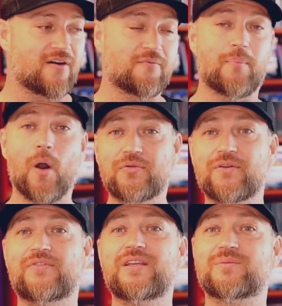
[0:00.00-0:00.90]
of
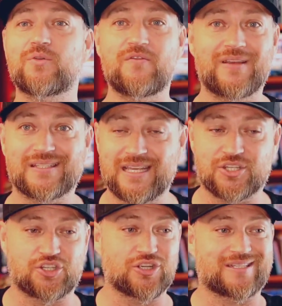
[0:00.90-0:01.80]
both of these movies,
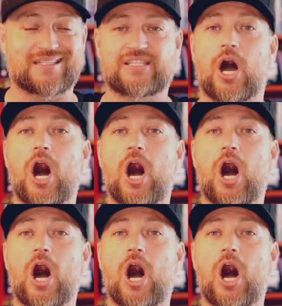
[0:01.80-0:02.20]
is just